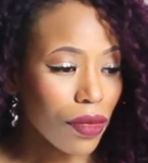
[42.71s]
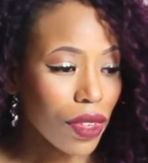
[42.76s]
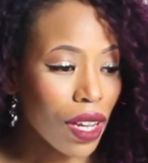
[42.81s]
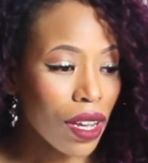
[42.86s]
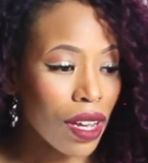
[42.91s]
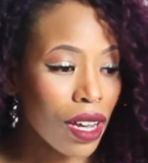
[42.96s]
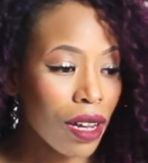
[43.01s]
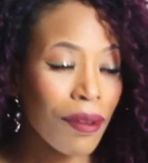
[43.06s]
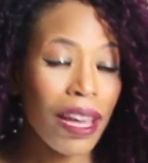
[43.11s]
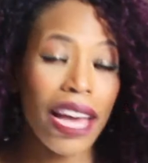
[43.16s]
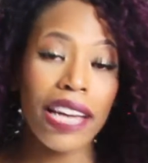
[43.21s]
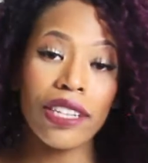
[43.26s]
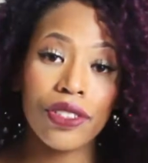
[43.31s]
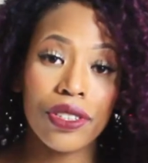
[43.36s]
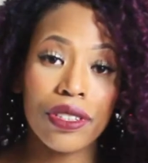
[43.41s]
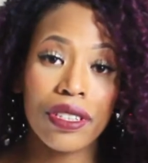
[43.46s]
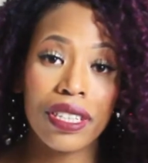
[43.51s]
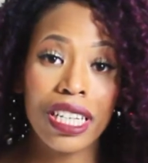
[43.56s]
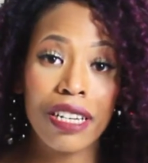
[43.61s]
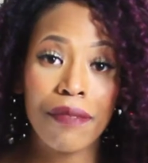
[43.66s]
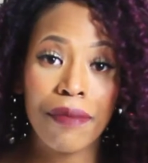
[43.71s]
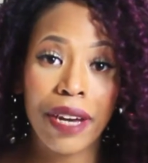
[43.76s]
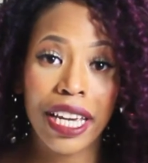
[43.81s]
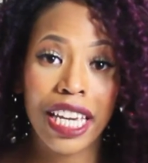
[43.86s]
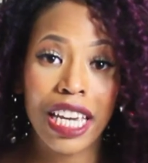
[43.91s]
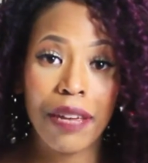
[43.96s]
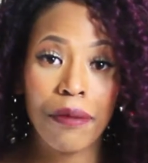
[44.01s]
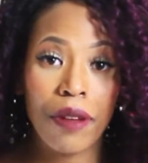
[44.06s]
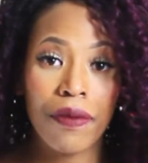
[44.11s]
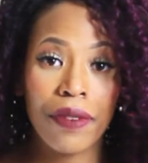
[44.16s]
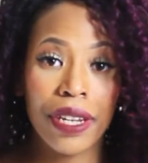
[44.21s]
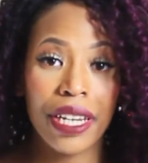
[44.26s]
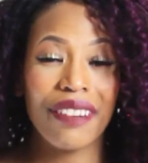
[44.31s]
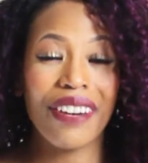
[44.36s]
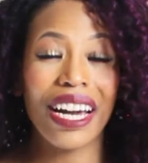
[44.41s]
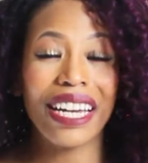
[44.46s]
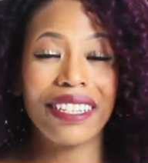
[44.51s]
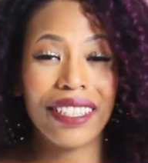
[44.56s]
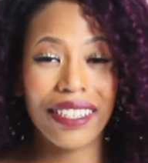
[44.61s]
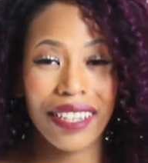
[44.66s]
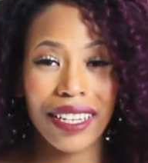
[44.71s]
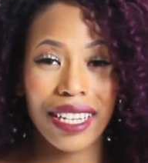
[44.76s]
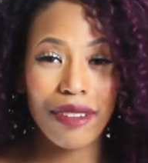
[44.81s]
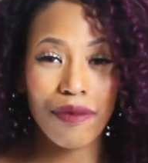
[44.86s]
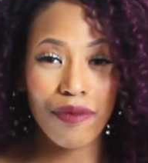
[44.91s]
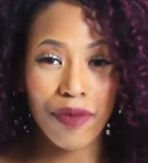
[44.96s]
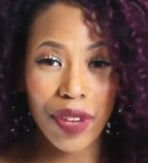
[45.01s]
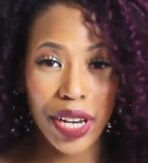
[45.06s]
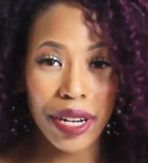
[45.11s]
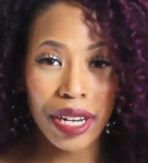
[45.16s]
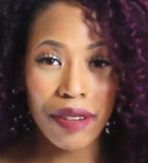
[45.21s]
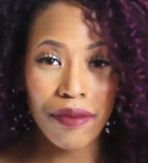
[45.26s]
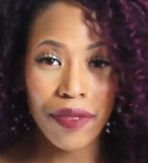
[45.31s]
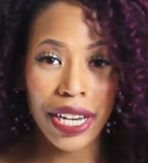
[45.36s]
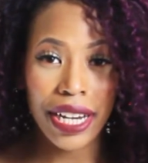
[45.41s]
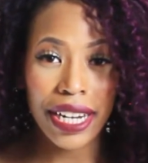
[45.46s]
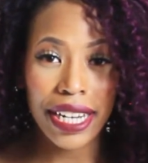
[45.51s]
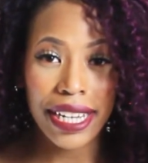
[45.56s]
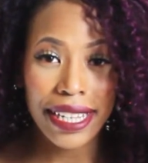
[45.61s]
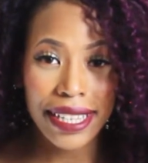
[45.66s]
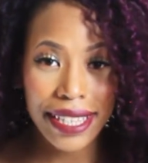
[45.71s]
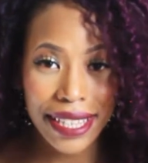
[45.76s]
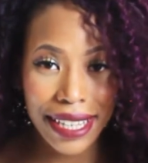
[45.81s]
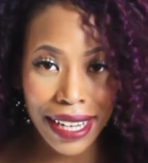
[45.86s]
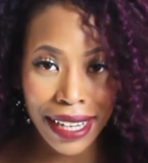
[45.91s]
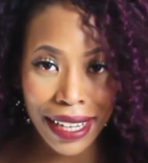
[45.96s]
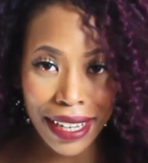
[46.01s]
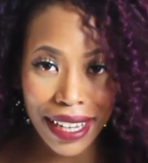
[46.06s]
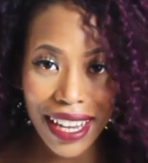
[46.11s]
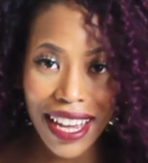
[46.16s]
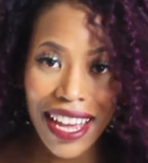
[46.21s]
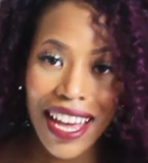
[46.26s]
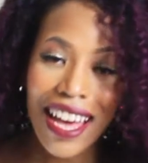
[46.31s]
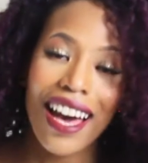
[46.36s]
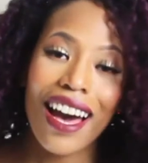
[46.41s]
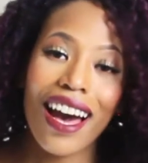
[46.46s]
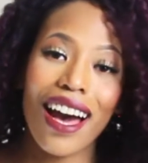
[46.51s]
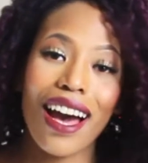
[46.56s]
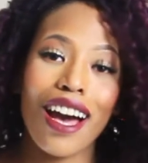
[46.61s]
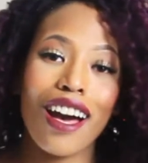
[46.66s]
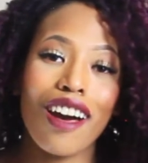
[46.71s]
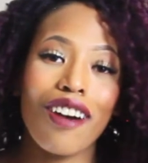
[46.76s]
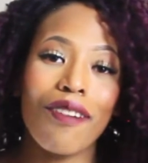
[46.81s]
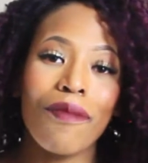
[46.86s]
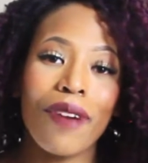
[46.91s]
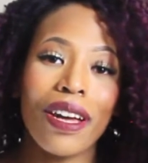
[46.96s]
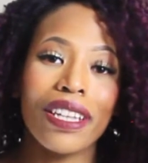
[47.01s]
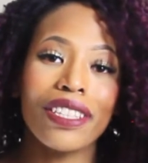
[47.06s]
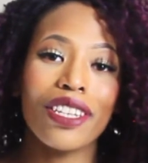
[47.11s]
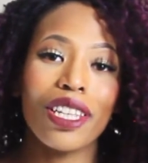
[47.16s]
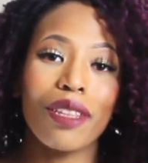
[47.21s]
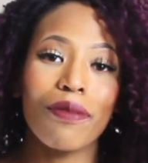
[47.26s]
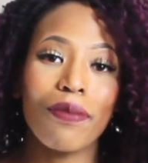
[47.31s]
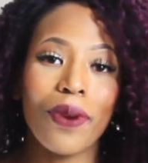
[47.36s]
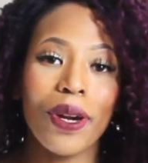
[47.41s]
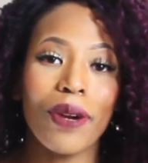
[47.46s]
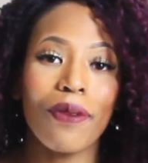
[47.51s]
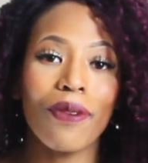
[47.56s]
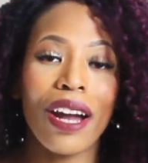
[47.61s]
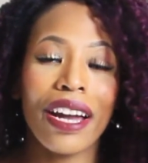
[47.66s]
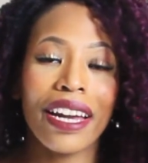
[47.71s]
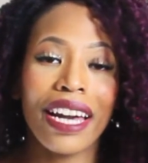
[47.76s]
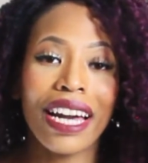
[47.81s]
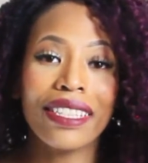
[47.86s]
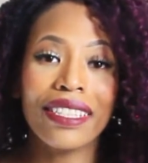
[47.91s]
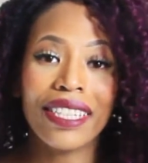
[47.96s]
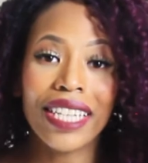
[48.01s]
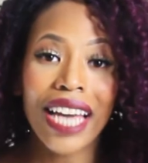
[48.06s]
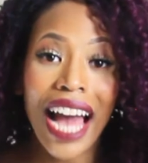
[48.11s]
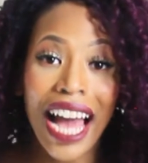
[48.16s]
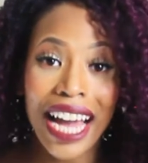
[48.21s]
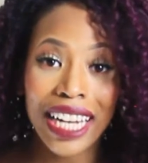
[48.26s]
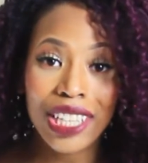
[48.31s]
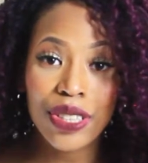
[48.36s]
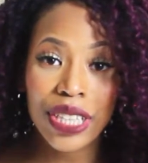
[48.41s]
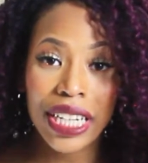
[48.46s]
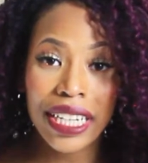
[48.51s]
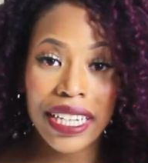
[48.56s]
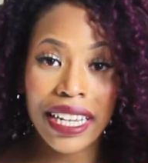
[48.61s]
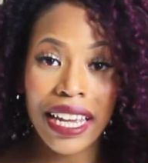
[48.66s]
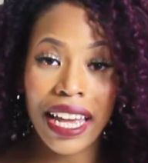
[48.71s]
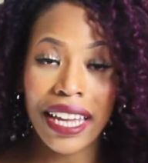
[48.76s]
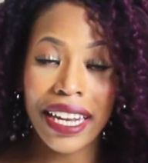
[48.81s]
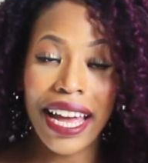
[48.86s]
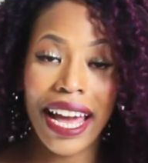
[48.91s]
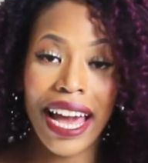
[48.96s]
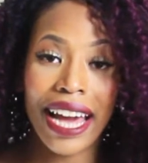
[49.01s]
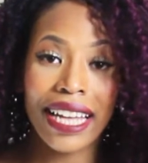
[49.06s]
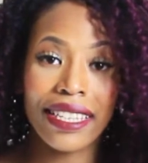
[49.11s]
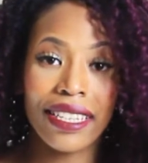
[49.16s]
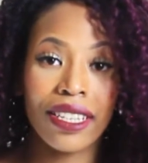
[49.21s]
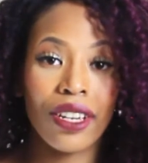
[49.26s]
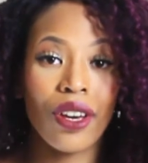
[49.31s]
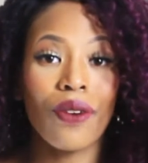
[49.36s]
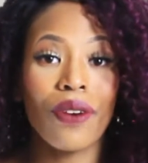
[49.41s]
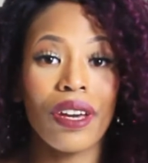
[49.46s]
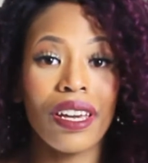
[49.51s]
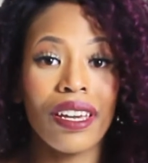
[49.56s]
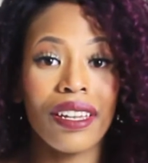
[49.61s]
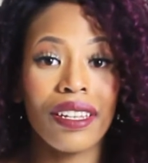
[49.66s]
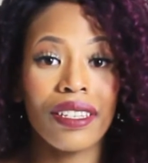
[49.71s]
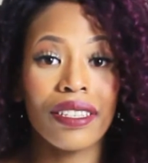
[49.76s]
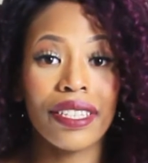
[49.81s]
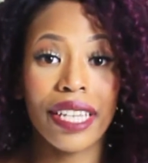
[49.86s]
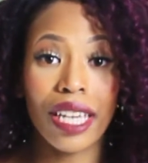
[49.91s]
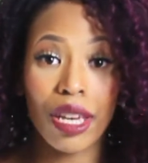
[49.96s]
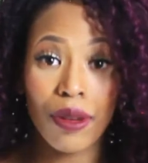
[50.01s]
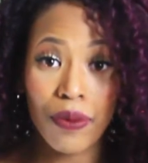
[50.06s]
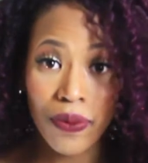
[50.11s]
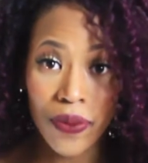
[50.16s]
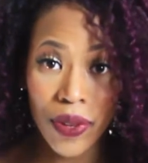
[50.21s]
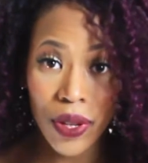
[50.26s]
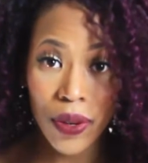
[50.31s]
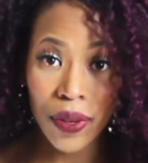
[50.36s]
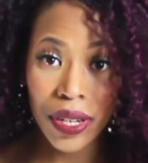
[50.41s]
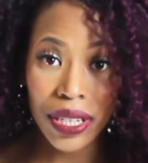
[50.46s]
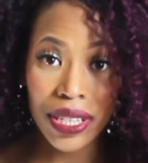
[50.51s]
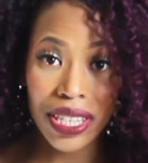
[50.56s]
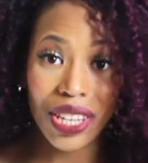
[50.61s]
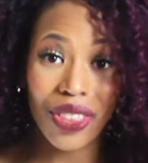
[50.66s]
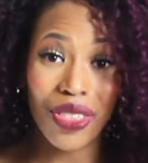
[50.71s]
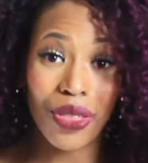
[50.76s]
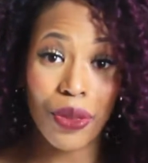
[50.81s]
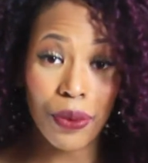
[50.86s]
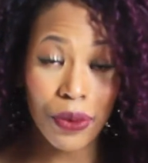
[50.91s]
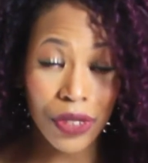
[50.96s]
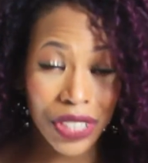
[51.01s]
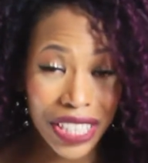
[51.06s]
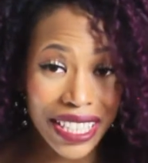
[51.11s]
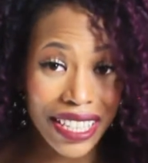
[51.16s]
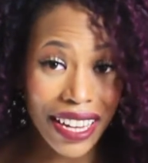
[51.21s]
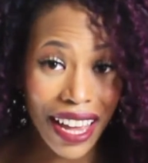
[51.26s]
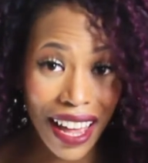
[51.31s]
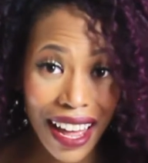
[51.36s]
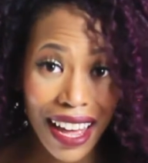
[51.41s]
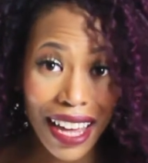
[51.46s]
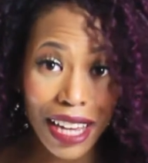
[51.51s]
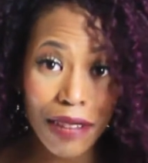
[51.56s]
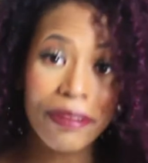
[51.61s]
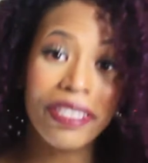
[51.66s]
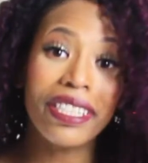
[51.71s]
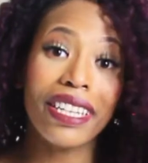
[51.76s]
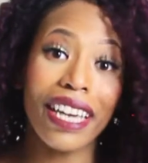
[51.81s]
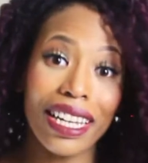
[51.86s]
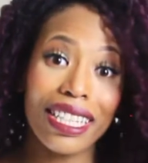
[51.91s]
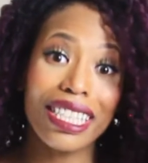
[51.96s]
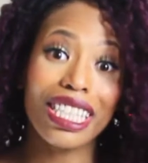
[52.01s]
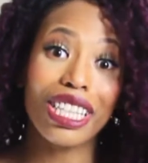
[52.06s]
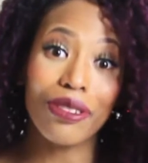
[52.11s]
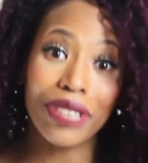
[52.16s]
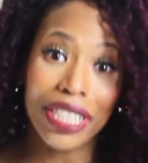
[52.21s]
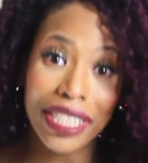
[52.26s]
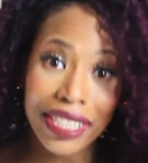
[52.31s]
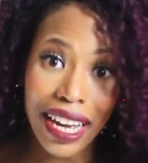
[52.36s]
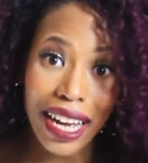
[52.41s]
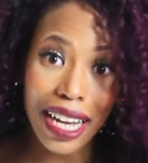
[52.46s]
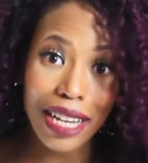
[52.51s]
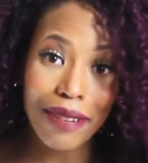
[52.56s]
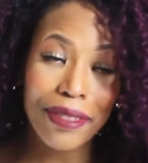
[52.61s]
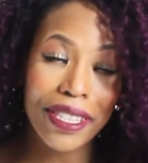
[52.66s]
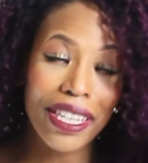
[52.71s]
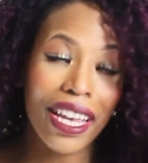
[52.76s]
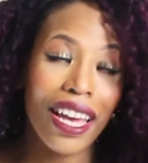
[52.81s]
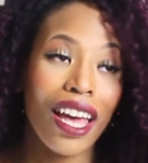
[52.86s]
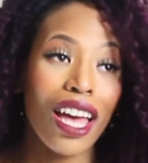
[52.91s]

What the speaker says: as you'll see in my chemo video, I did get very sick to the point where I got dehydrated and I had to go in to get fluids 3 times. Yes, 3 times.